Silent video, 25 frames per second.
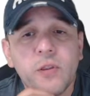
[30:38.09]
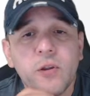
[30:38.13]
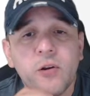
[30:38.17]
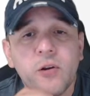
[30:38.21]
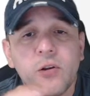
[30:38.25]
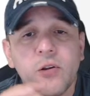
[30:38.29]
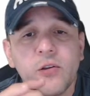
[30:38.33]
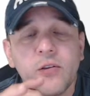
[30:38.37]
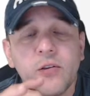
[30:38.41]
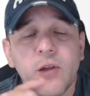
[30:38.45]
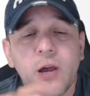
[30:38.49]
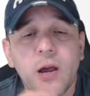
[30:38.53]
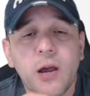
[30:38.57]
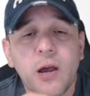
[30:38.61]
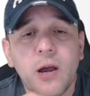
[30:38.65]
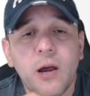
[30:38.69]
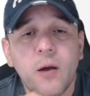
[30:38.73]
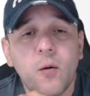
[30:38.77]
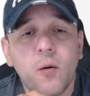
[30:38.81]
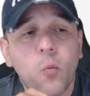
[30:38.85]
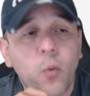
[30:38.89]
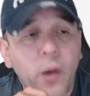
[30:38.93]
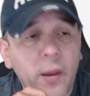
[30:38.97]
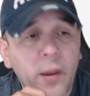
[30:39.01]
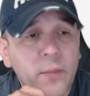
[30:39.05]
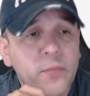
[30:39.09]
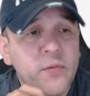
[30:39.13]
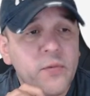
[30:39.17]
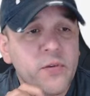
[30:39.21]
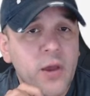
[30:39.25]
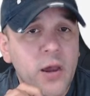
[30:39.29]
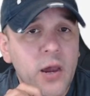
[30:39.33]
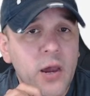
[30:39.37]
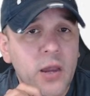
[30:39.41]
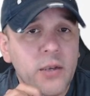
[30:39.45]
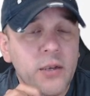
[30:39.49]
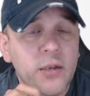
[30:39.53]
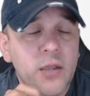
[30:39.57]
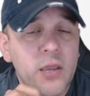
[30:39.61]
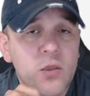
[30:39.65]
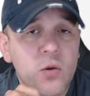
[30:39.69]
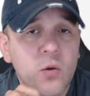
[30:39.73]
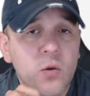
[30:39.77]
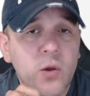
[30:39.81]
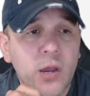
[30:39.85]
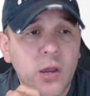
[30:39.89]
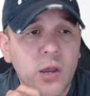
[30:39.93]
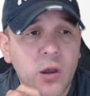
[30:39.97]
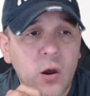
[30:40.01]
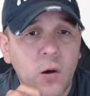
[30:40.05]
there's a website that
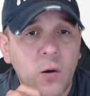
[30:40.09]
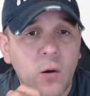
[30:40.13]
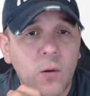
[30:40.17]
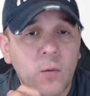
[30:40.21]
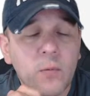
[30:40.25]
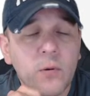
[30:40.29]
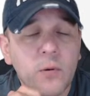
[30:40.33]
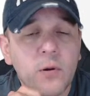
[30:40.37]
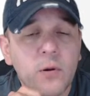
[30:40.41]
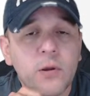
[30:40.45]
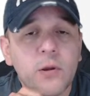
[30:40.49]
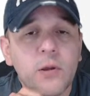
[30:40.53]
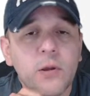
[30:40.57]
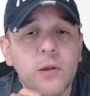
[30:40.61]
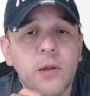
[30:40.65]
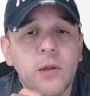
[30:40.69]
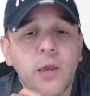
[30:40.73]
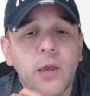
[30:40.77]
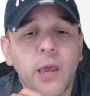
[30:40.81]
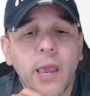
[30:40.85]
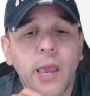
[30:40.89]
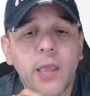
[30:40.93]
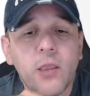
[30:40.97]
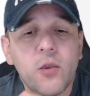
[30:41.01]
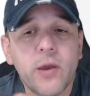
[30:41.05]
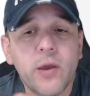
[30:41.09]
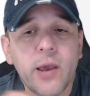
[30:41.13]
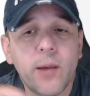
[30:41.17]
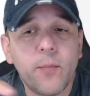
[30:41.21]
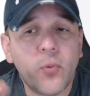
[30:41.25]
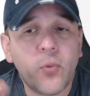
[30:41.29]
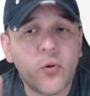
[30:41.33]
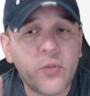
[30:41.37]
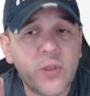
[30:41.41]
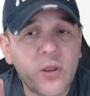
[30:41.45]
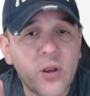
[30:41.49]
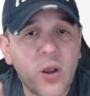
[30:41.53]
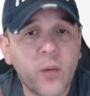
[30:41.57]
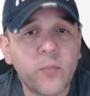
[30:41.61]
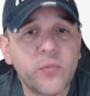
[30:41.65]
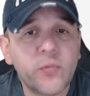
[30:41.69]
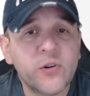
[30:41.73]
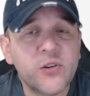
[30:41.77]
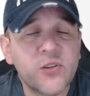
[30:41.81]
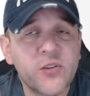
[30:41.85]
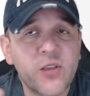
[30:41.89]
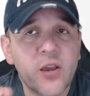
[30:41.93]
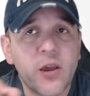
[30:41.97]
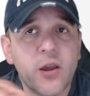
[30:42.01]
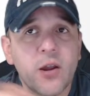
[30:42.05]
you can go and you can put the
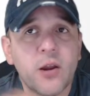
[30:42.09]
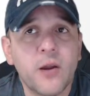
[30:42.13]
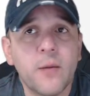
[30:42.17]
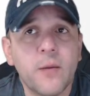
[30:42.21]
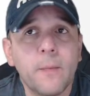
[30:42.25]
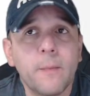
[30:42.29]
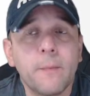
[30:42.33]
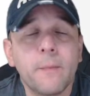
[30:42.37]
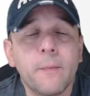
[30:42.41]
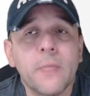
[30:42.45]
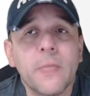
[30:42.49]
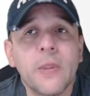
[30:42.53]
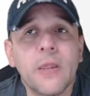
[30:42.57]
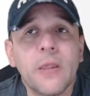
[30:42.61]
numbers there,